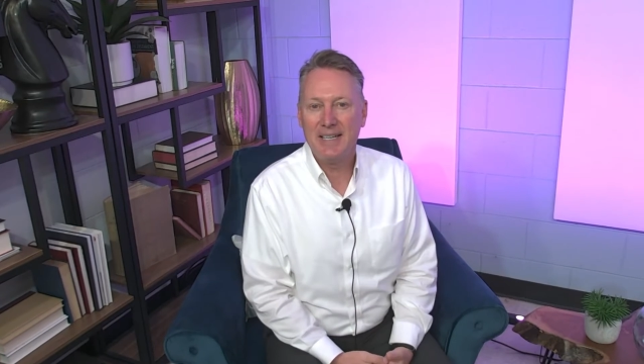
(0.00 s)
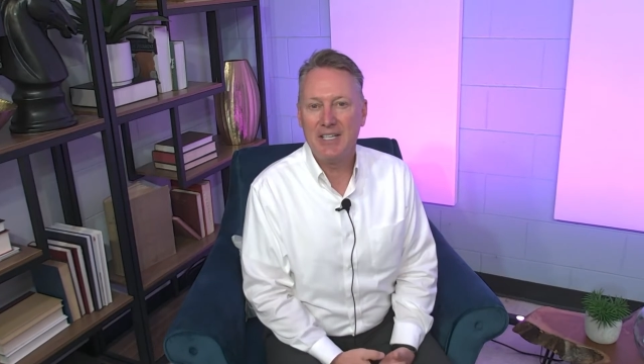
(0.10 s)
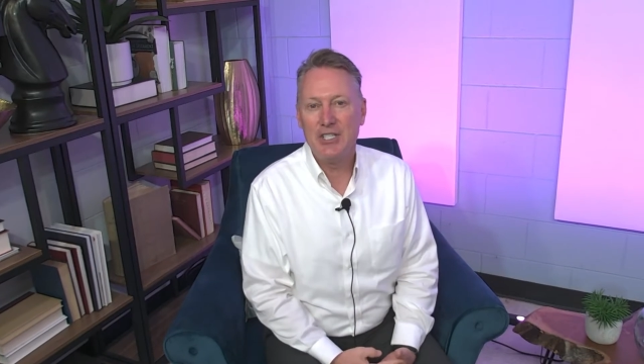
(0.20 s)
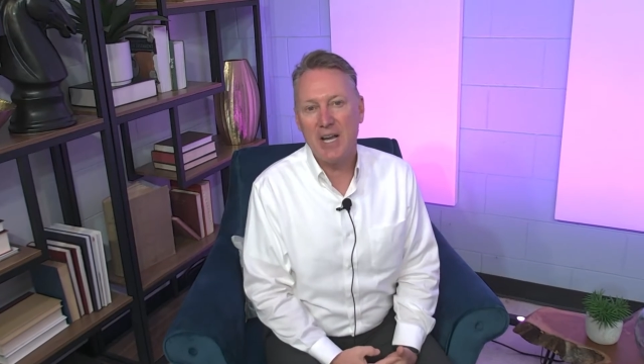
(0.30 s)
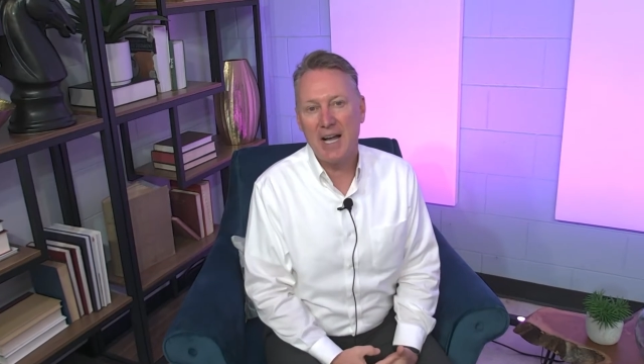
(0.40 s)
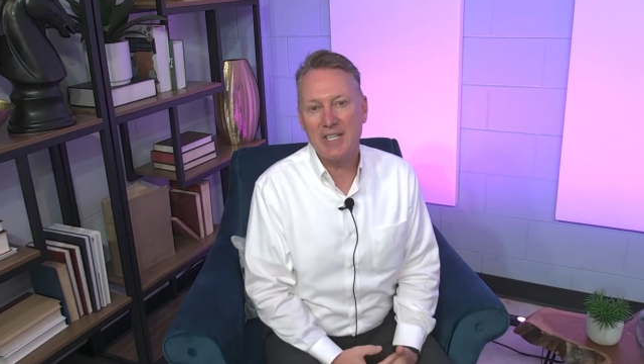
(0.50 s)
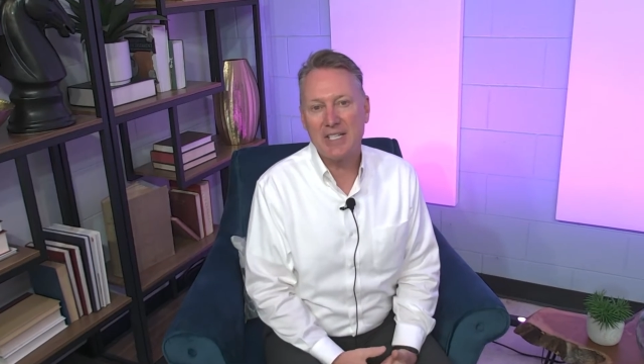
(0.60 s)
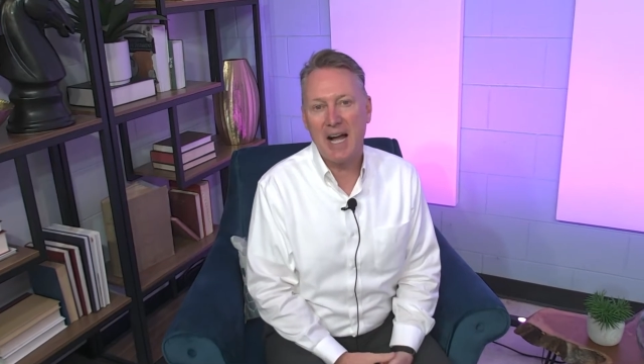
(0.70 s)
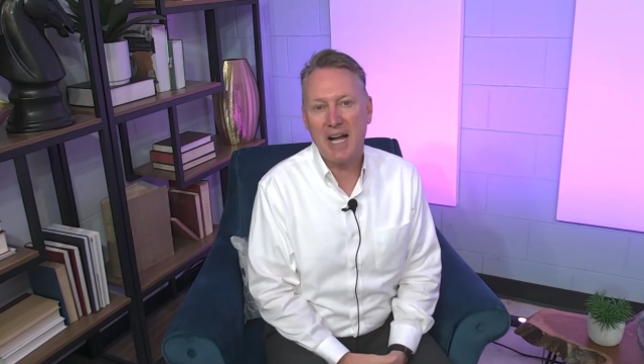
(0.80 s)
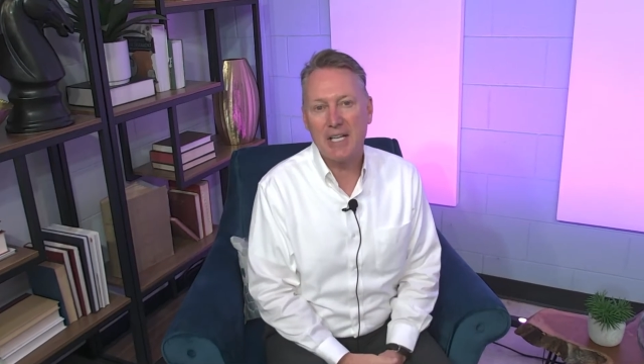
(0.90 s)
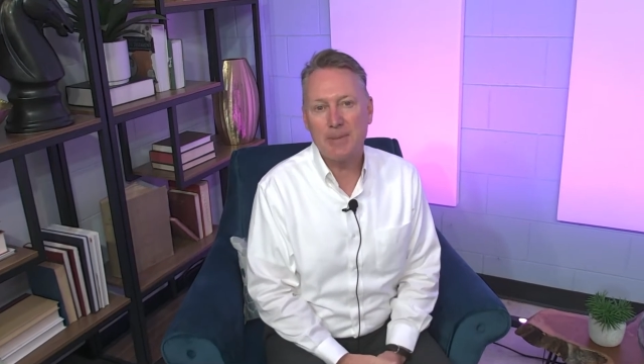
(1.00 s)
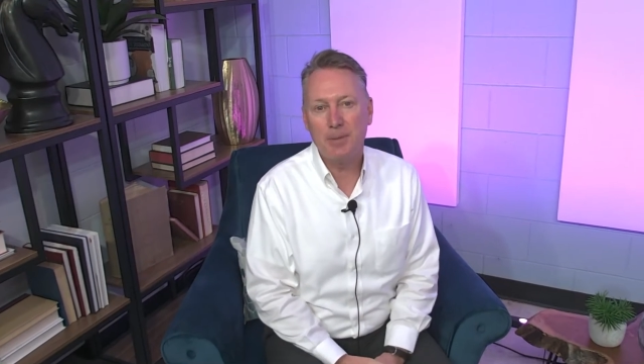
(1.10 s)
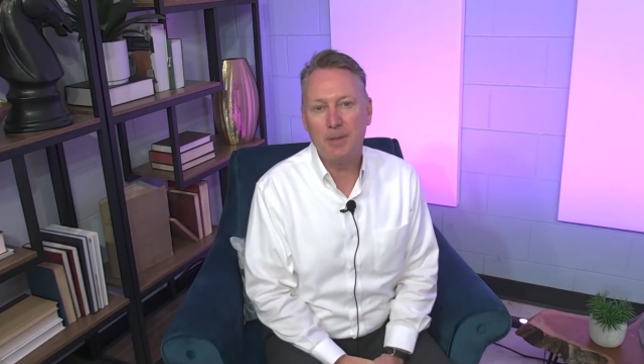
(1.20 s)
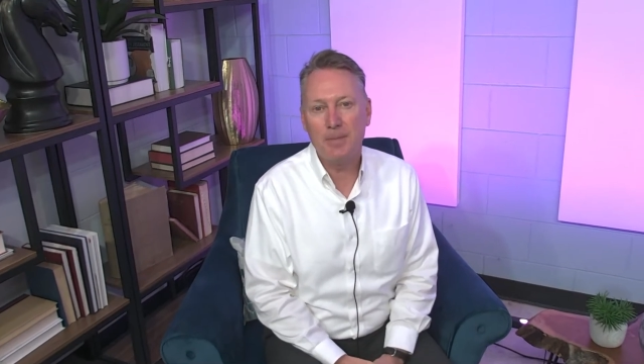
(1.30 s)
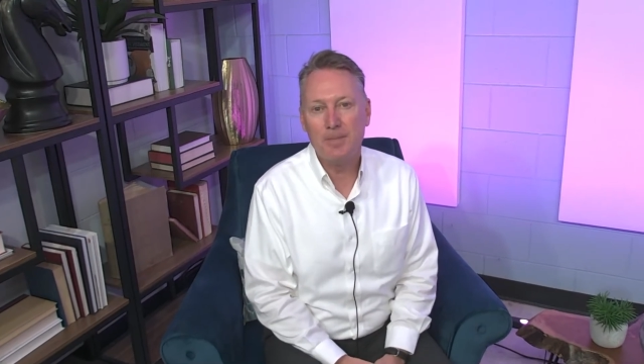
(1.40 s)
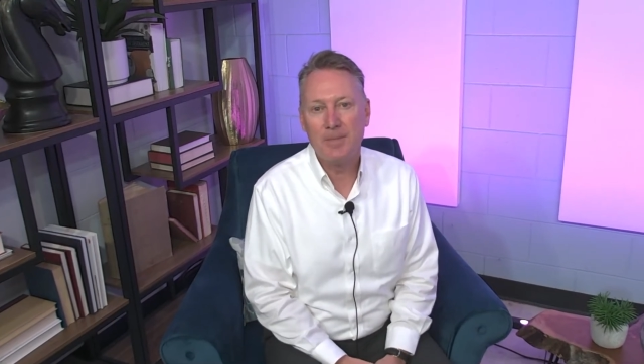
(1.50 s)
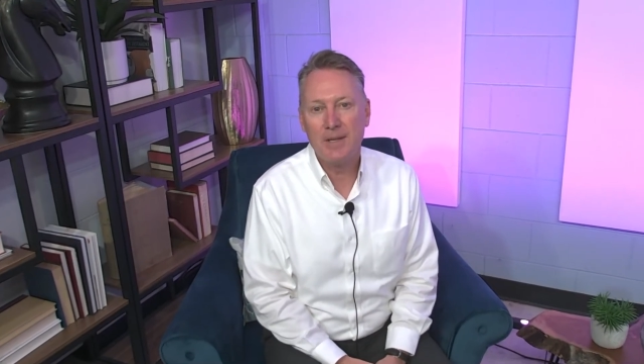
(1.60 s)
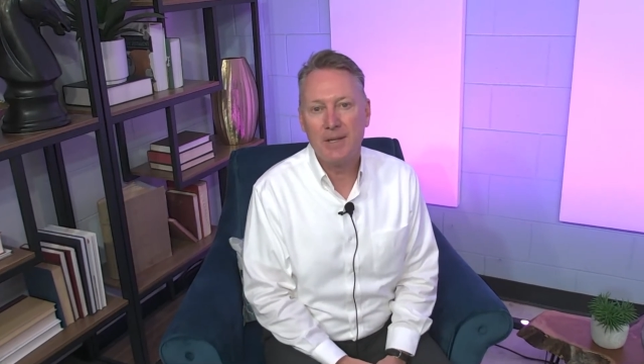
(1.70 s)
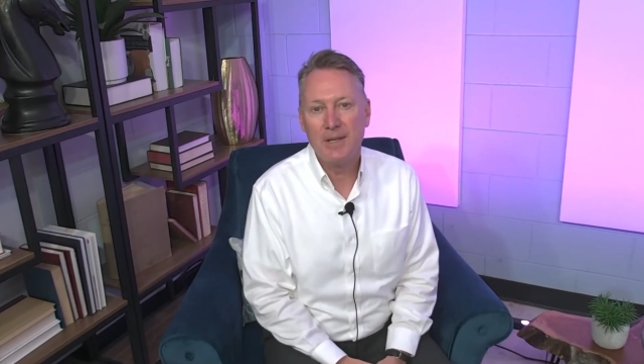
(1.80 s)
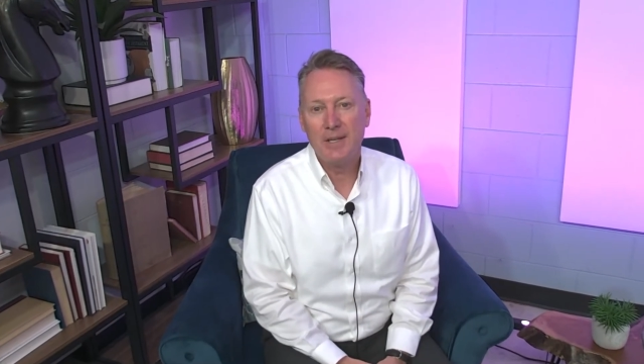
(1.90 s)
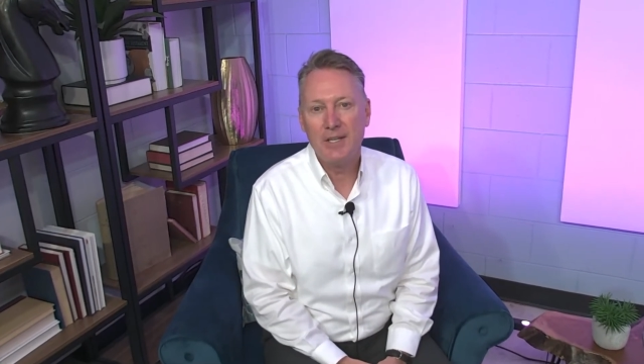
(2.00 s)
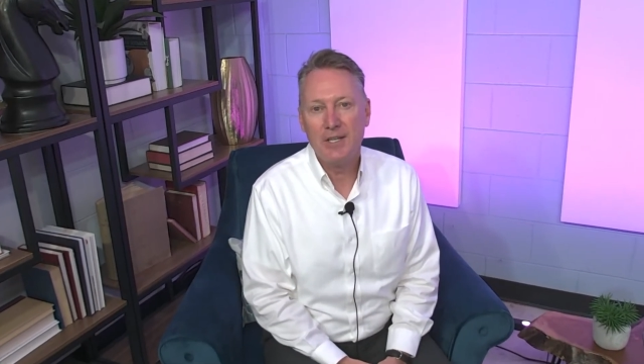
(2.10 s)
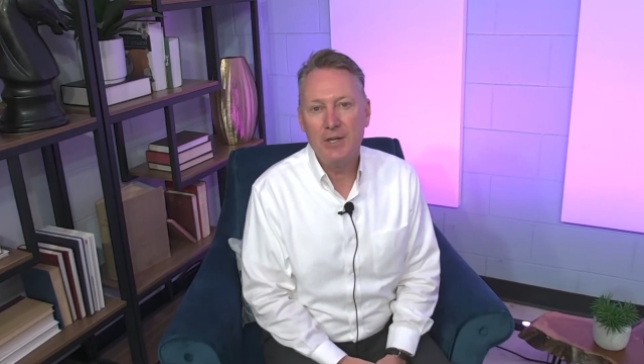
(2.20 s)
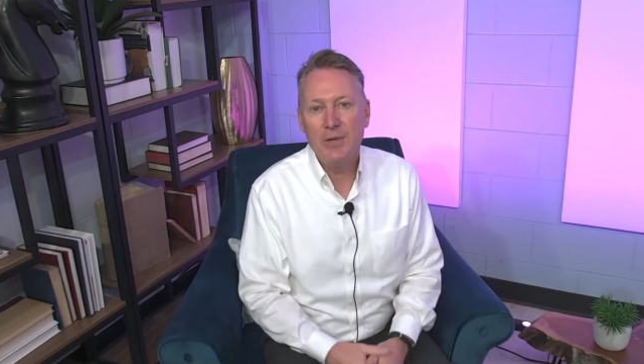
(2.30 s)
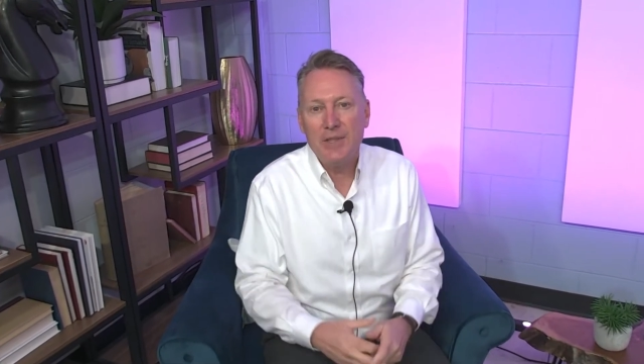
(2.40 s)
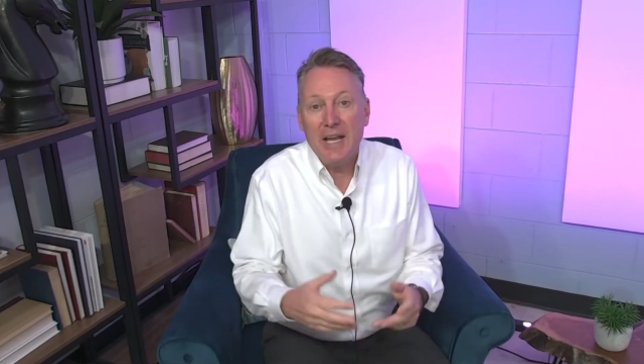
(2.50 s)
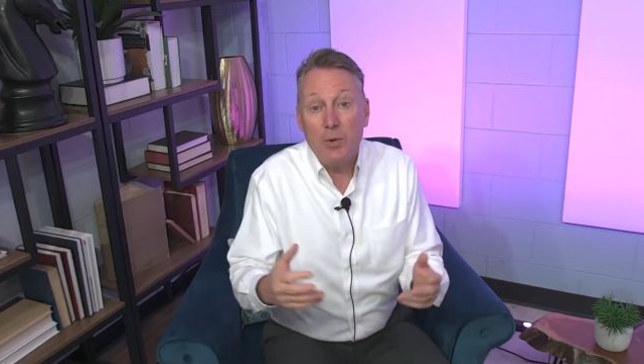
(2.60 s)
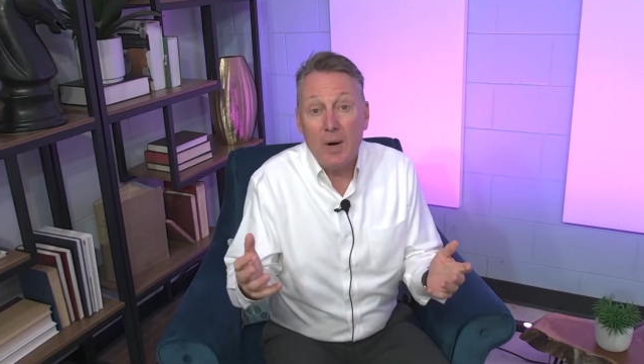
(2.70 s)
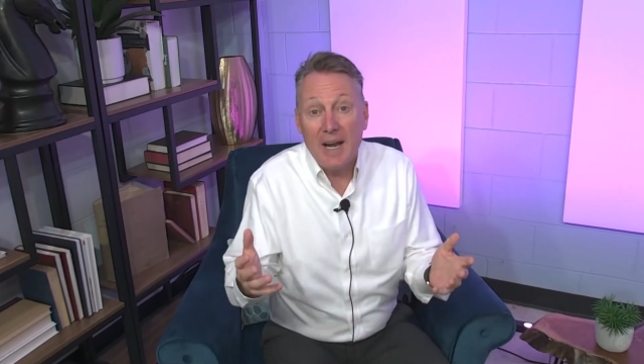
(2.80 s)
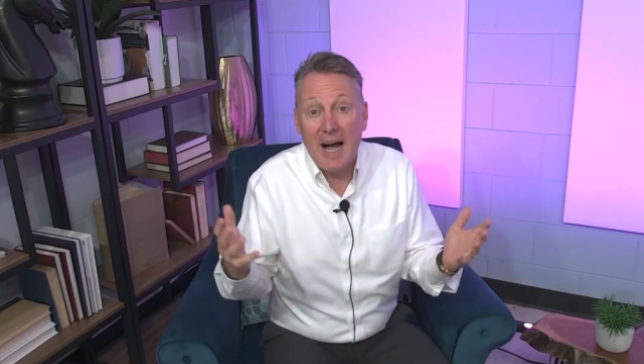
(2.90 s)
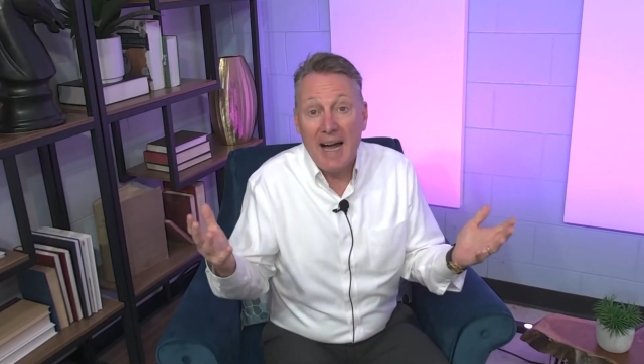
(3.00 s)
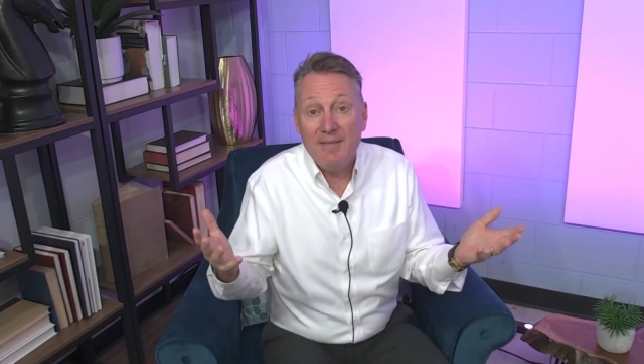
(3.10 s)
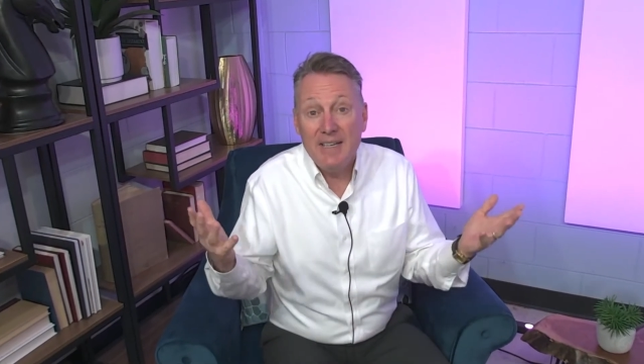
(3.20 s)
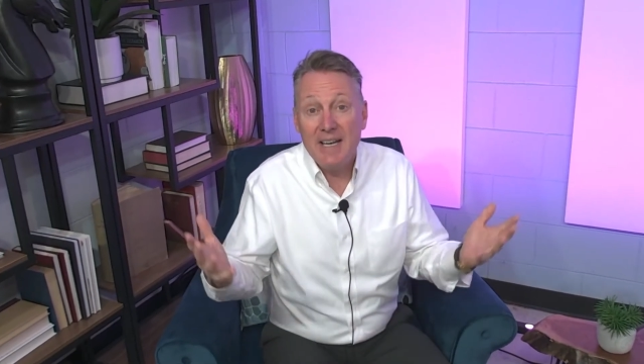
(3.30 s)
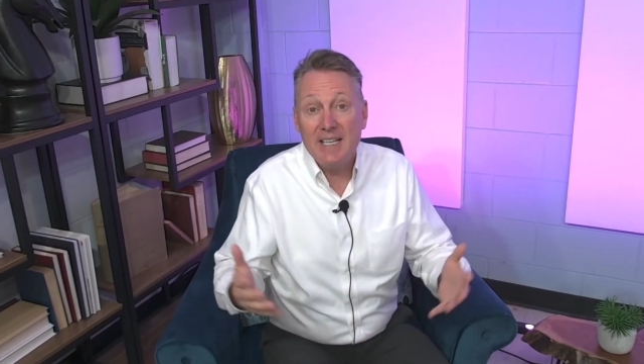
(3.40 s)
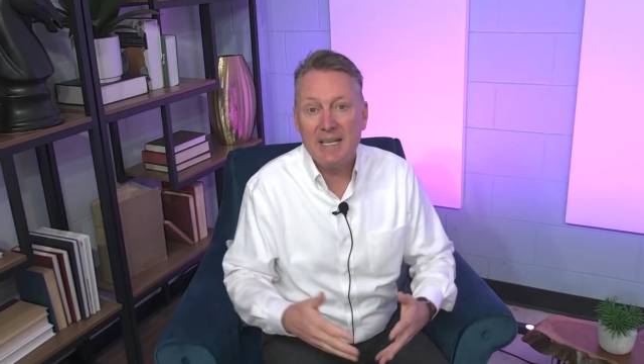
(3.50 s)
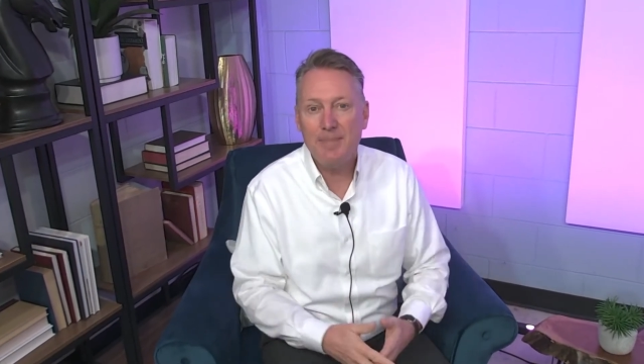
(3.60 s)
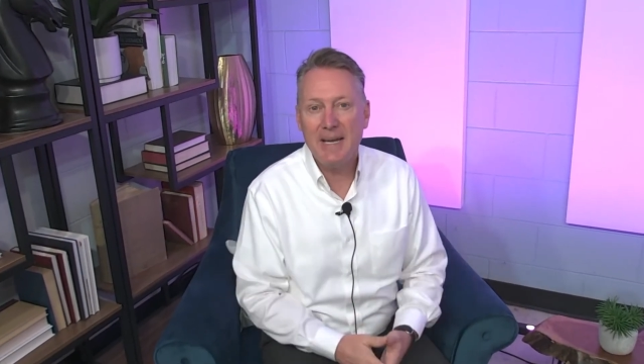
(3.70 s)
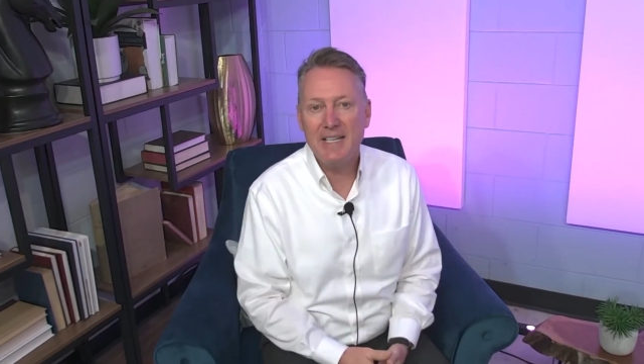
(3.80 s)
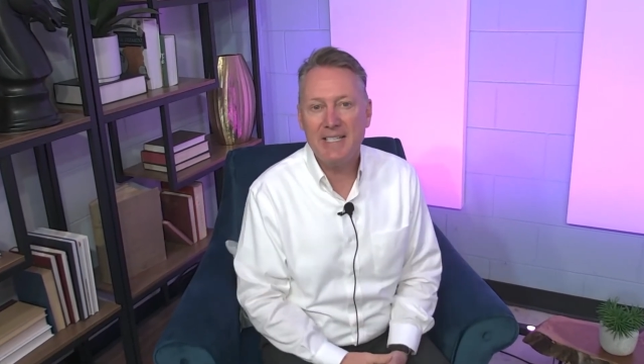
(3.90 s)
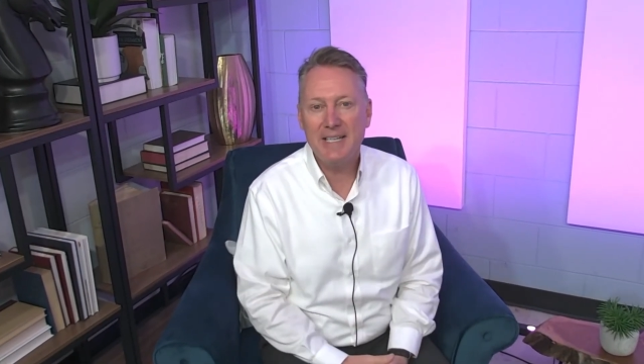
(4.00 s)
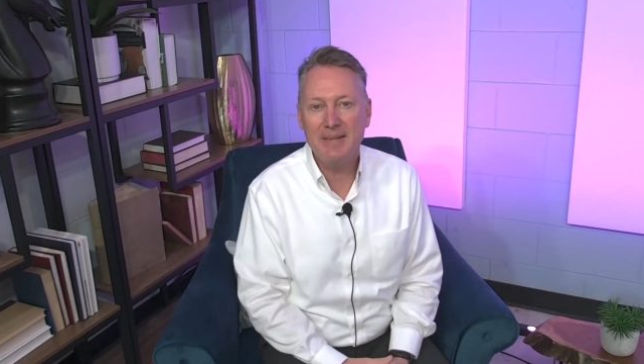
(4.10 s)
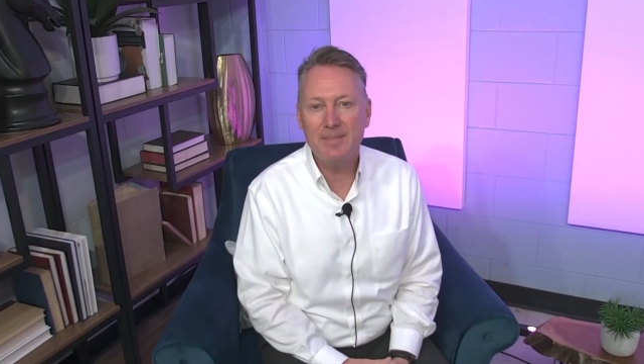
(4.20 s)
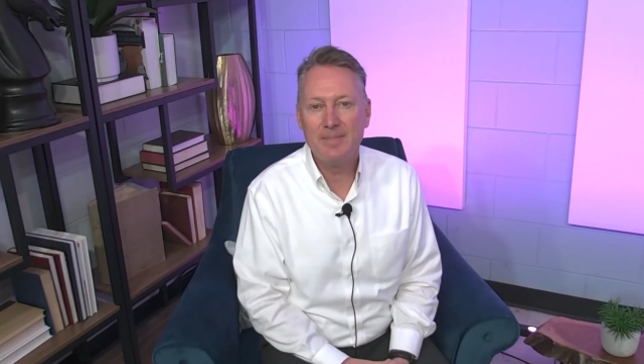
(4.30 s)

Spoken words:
in John's gospel, "You think what I've done is amazing?